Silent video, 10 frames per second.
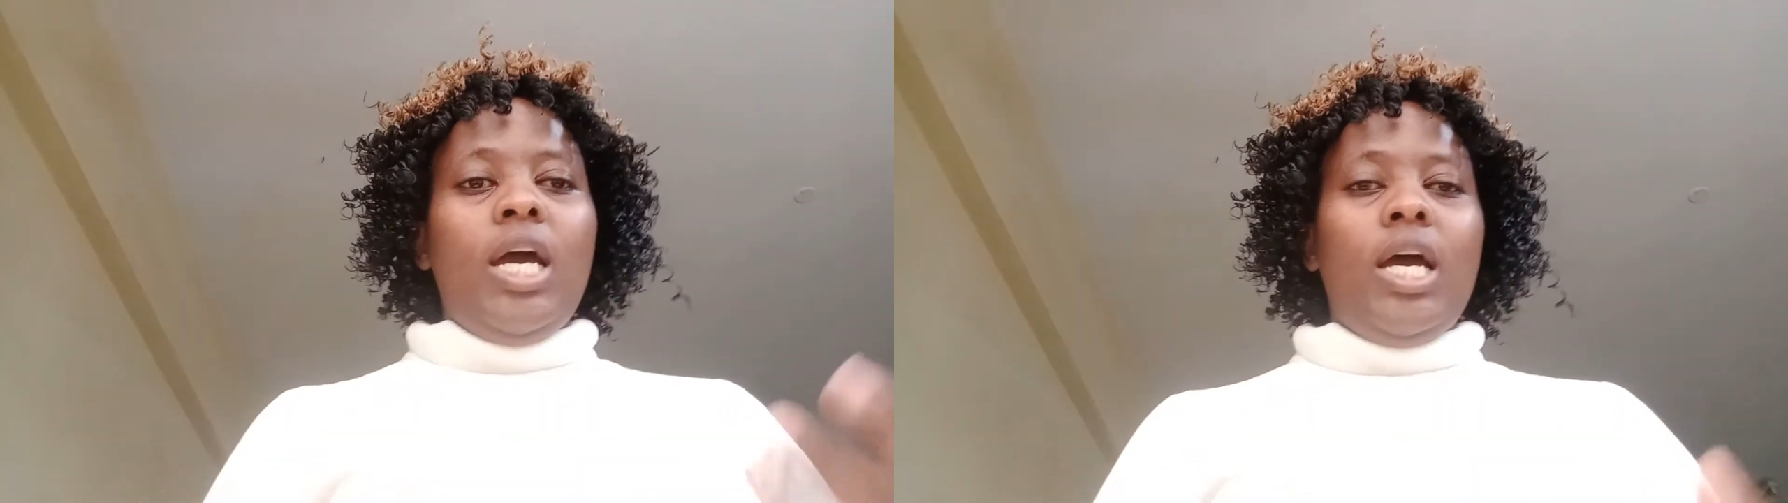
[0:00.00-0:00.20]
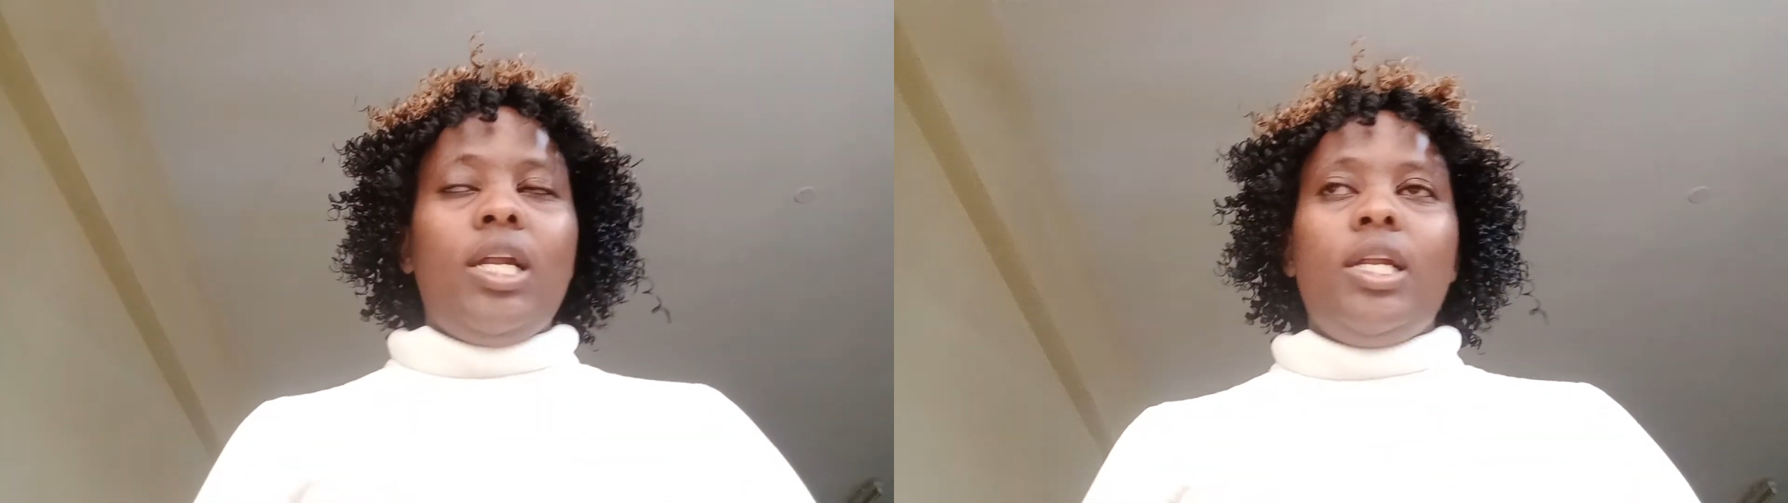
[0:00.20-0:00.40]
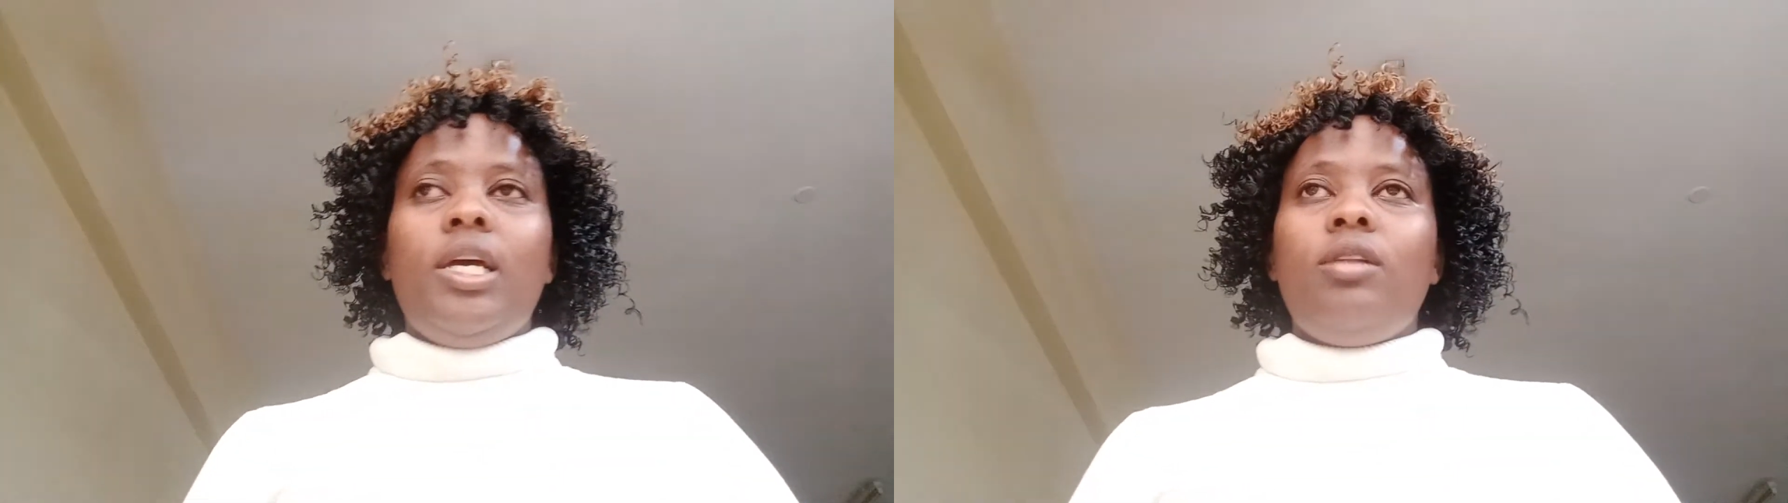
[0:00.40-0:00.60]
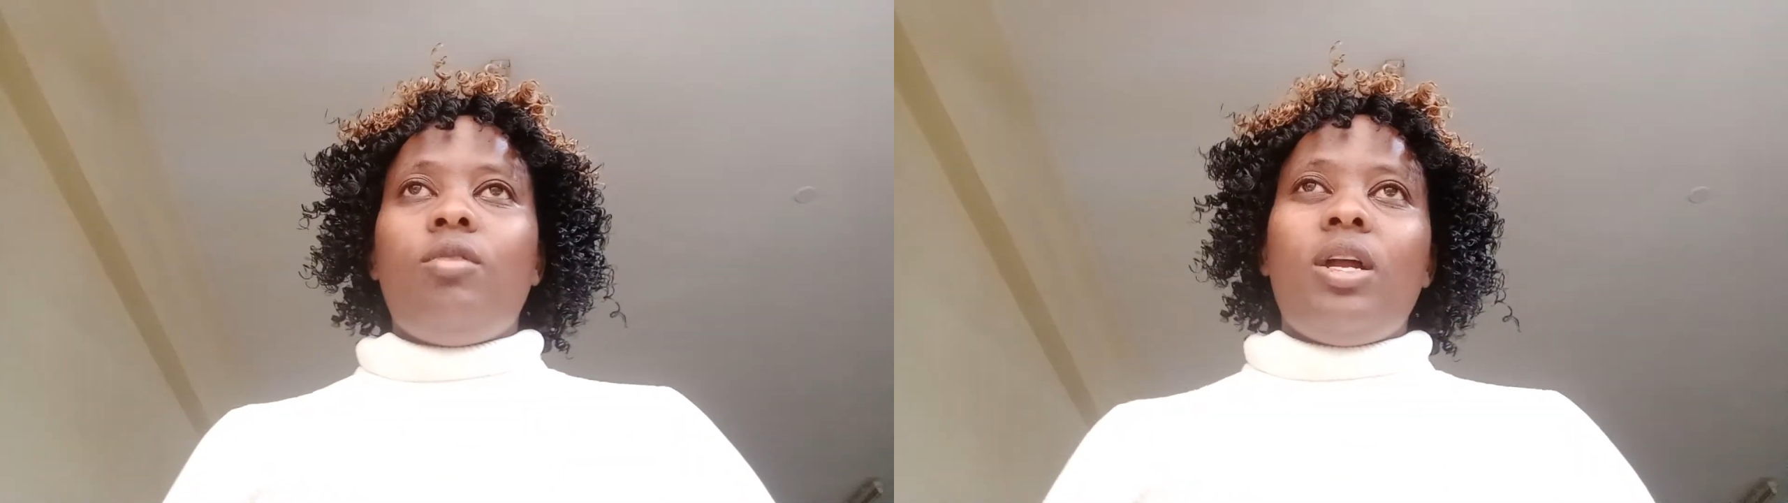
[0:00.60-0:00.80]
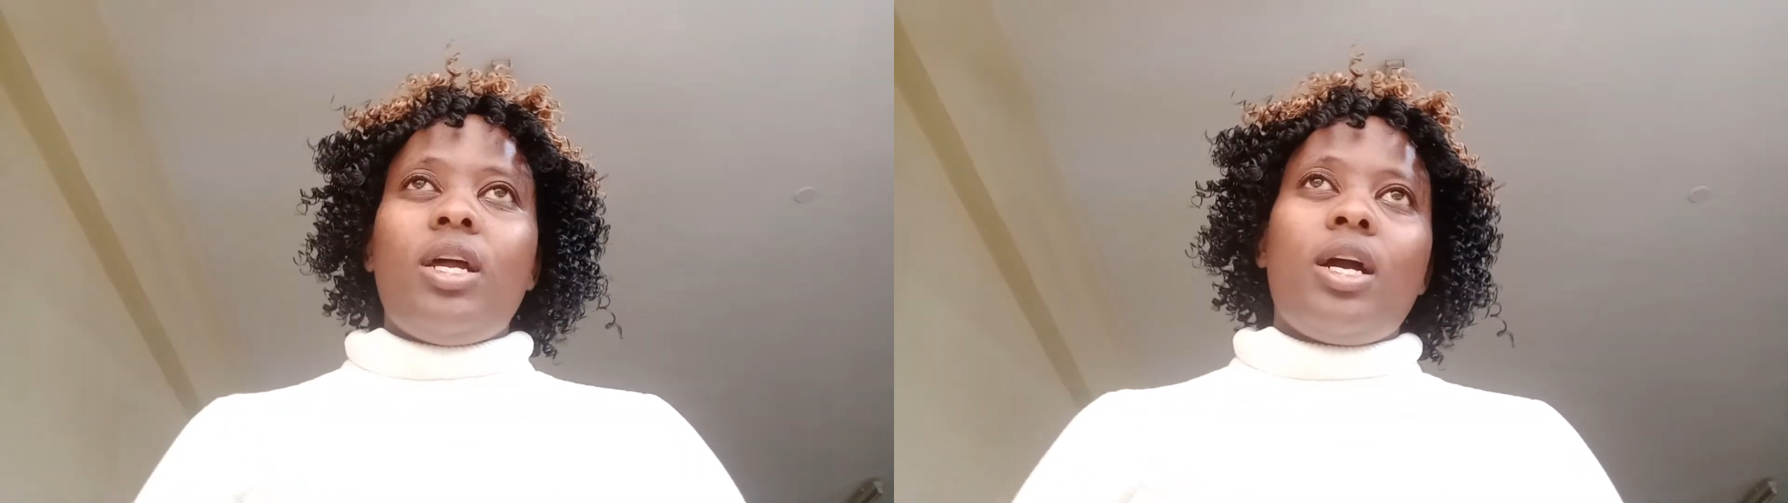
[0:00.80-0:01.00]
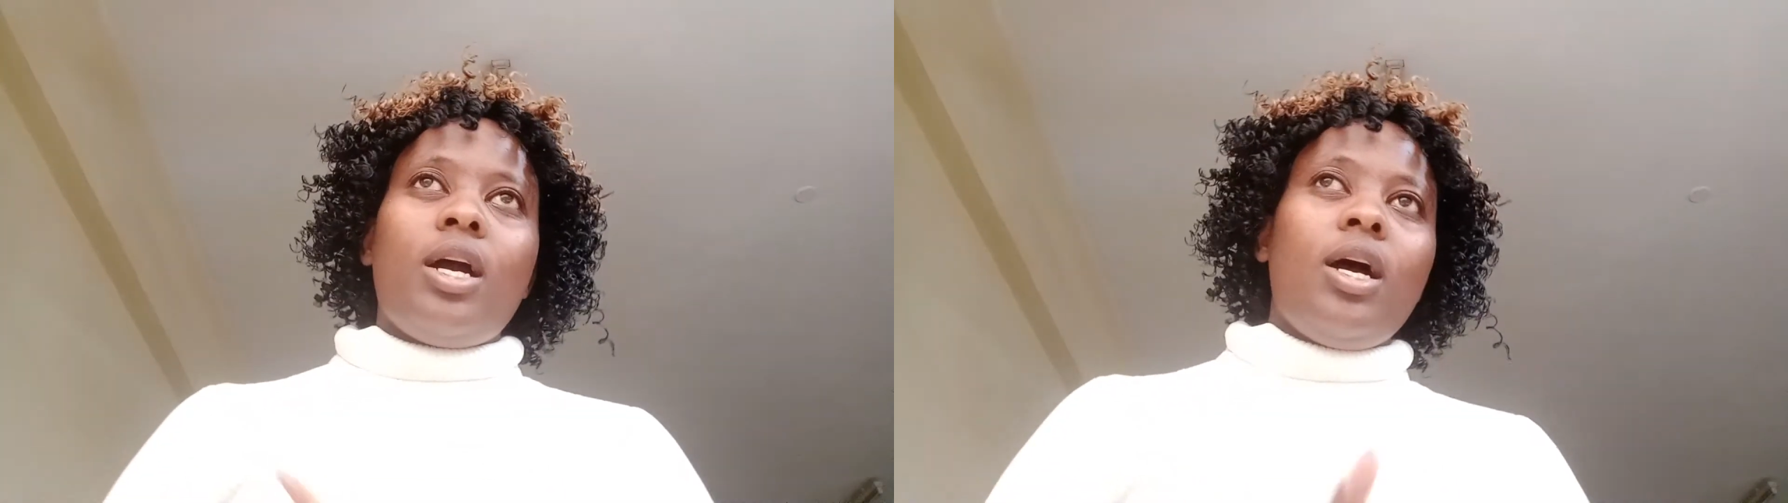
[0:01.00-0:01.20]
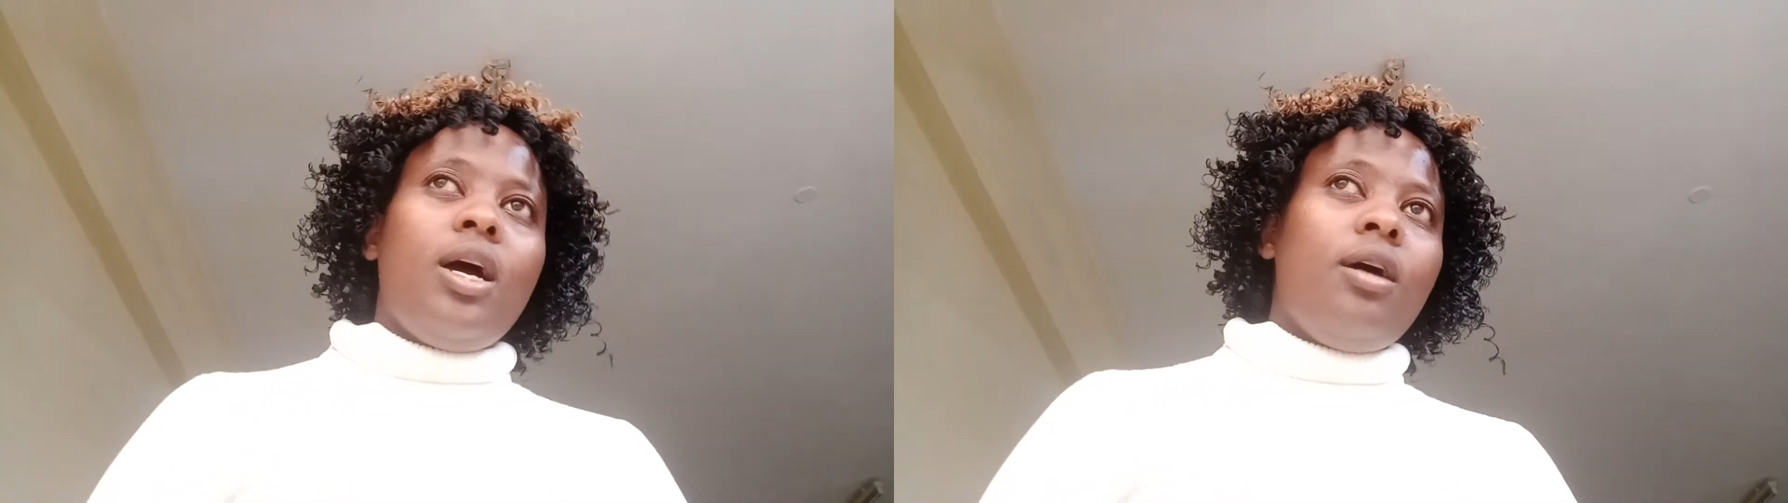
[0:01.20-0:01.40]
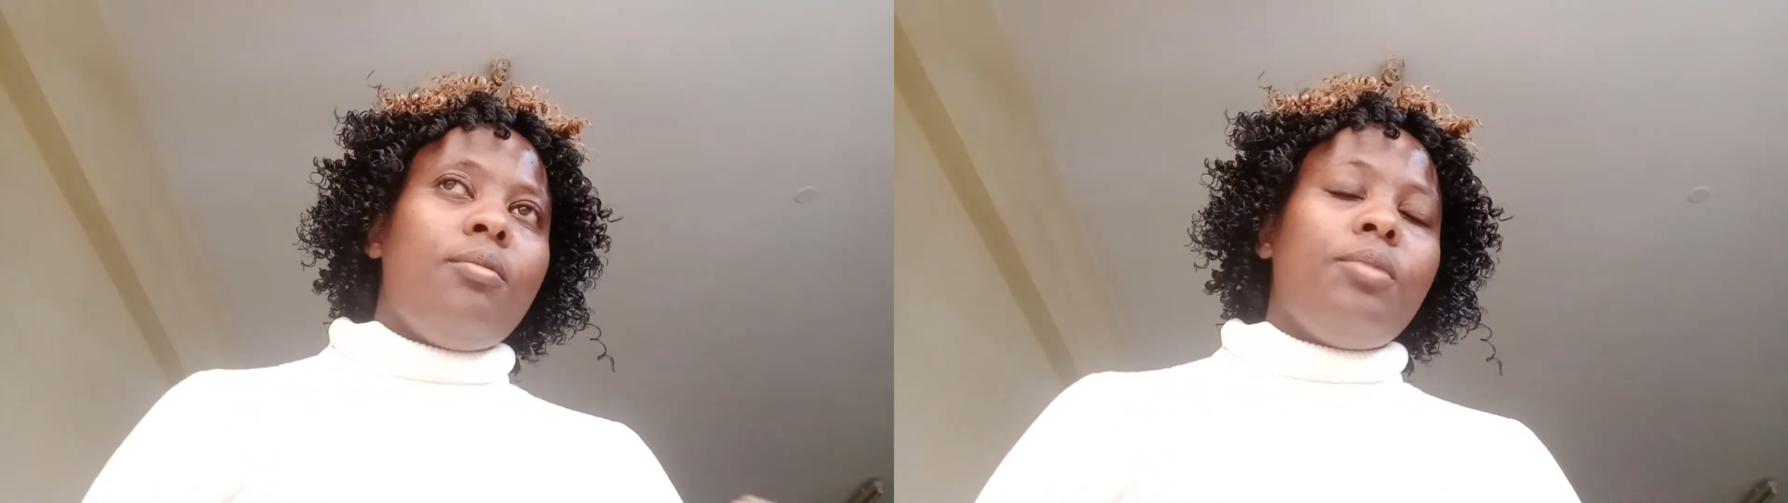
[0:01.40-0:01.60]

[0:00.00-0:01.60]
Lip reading: and then wanakaa